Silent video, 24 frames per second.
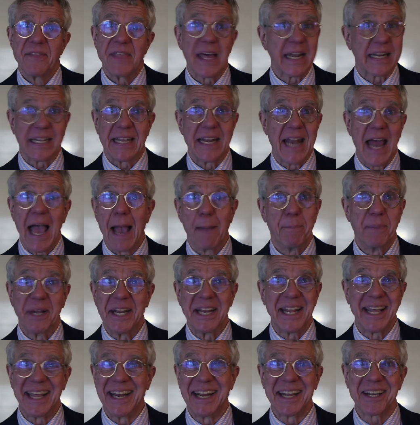That can happen
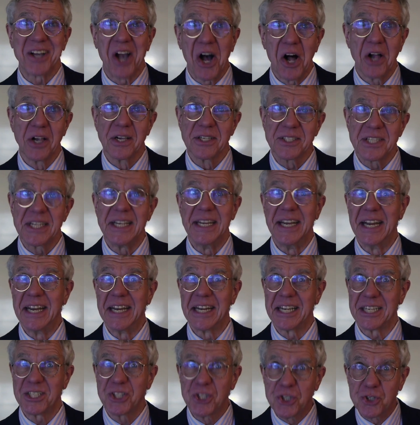in a cult in an
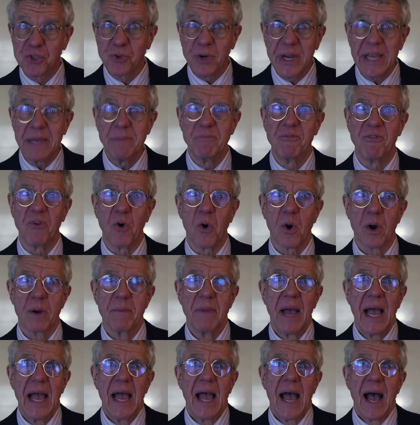extreme form,
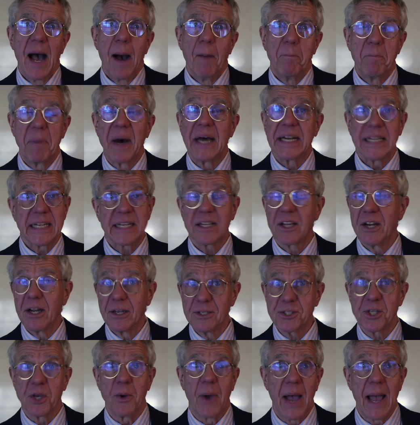but it can
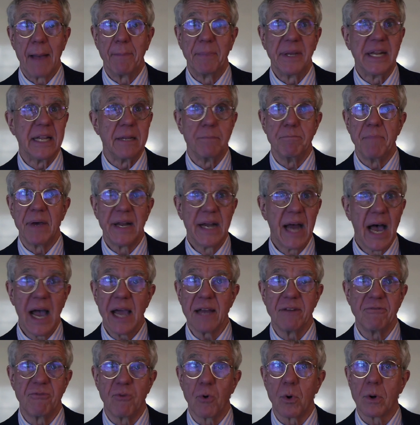also happen in
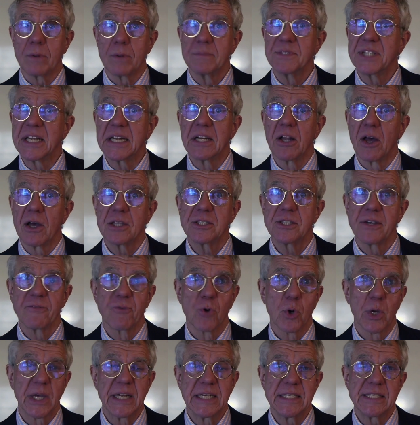benign forms in lots of
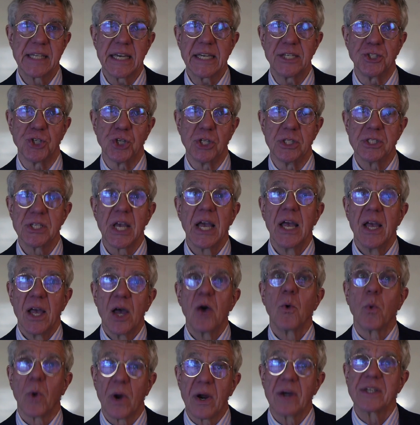organizations,
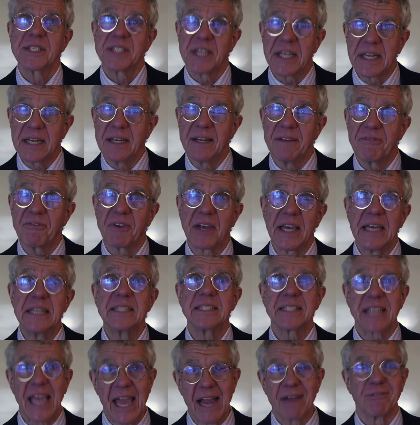where a significant
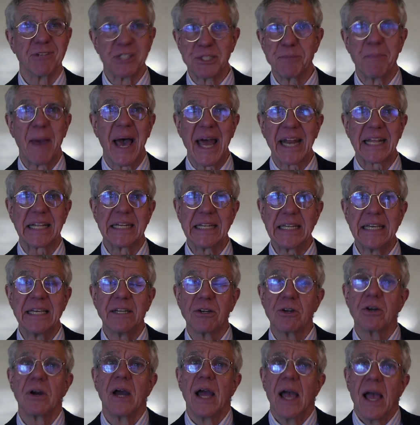charismatic
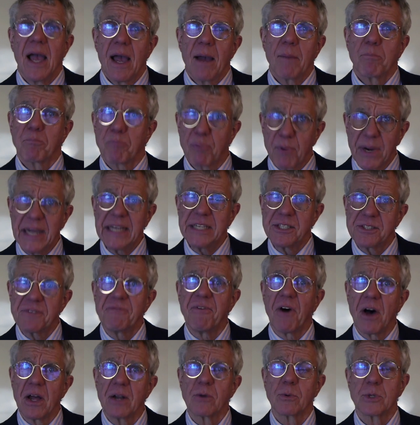leader brings
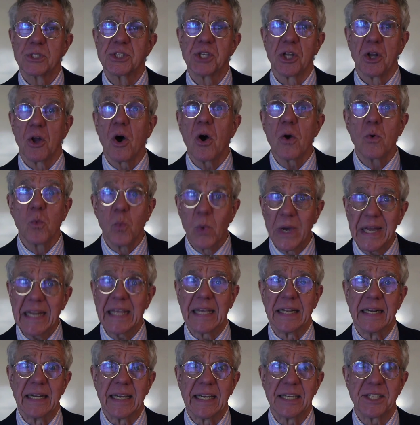followers along
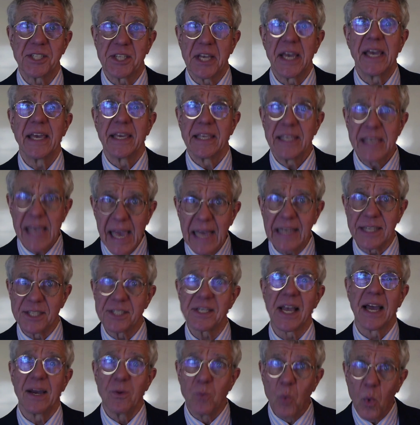willingly, saying, Yes,
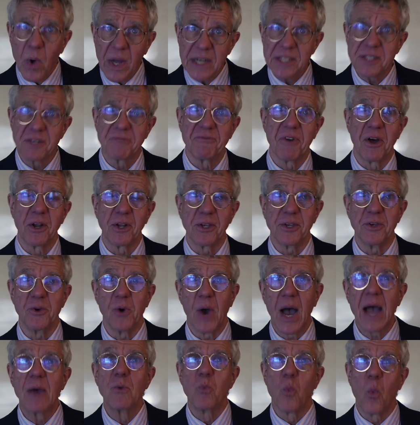I want to follow you.
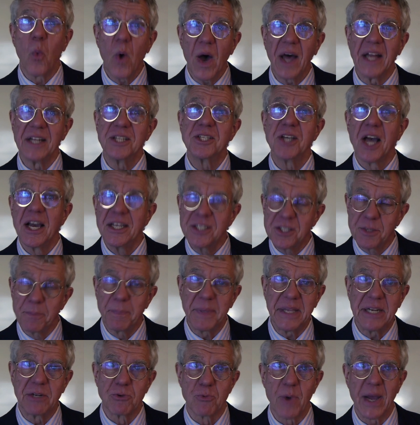I want to
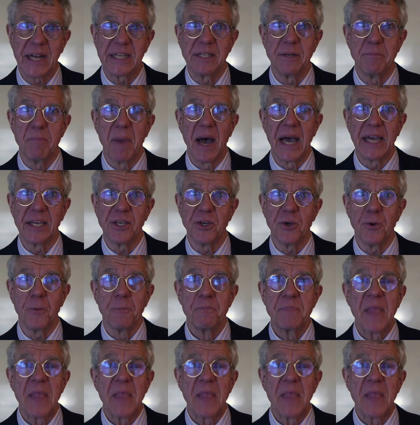be directed by you.